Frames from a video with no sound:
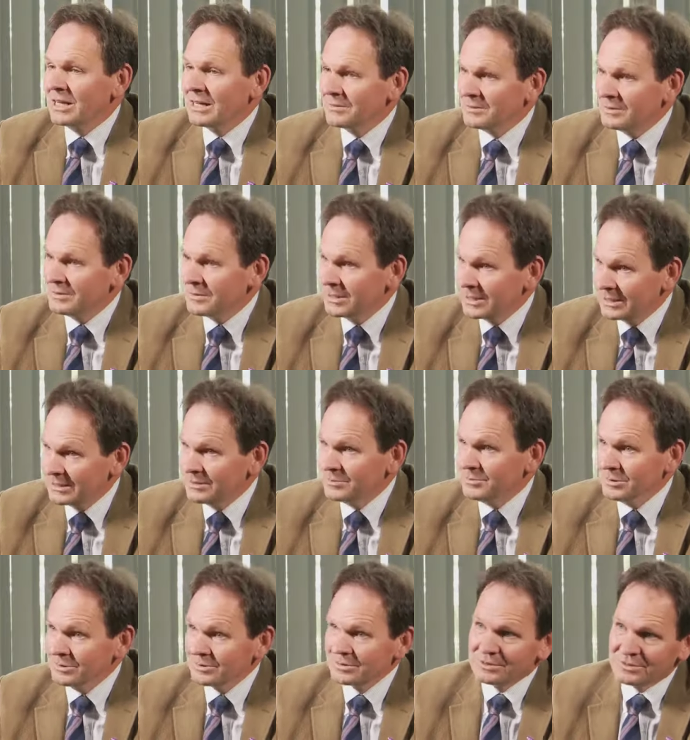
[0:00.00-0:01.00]
have
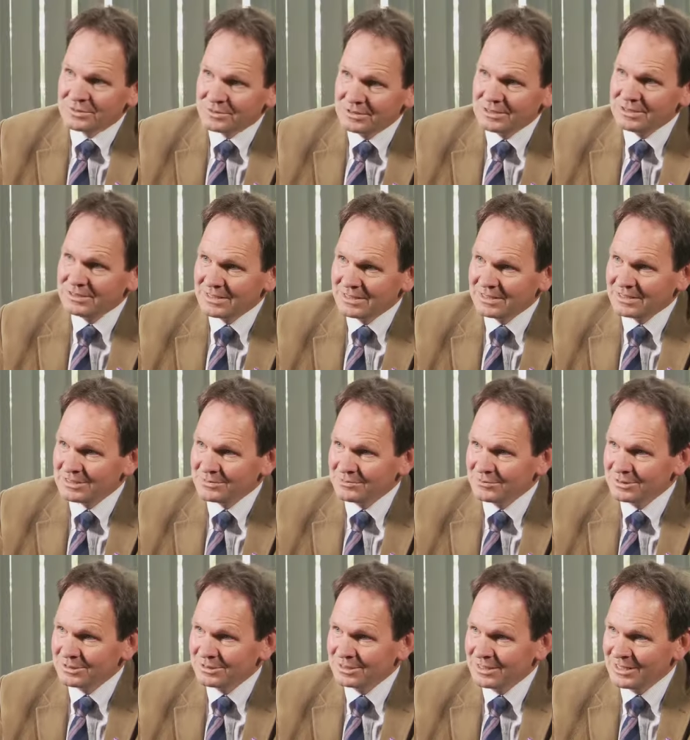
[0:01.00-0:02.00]
available to treat
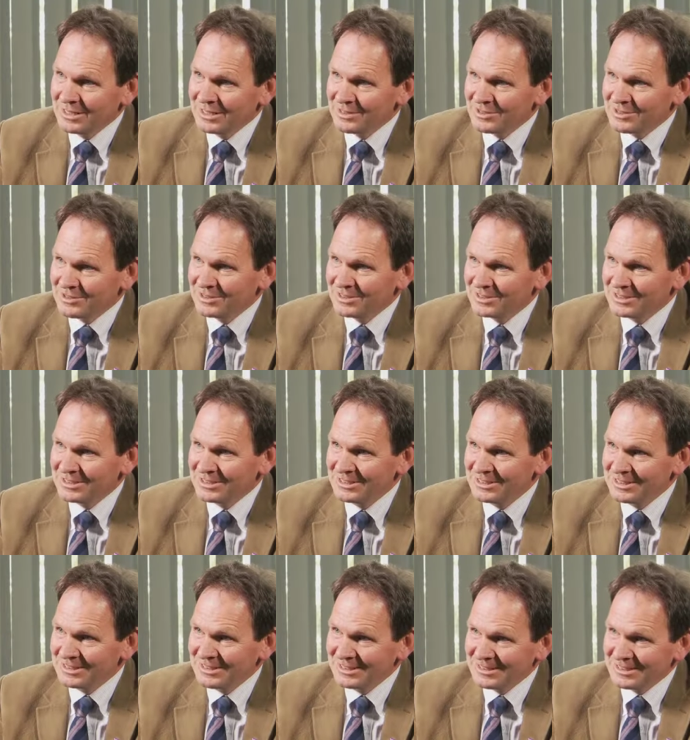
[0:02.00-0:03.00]
asthma are
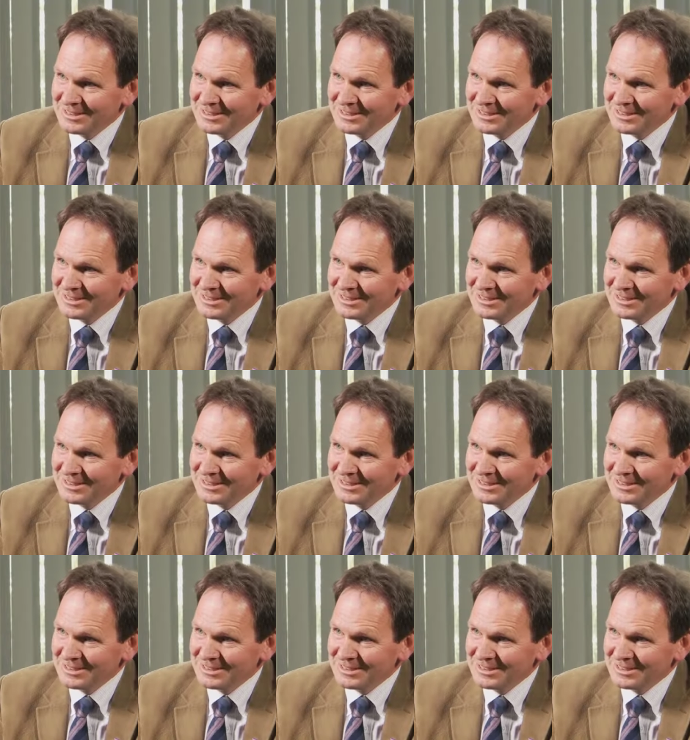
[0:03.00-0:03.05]
largely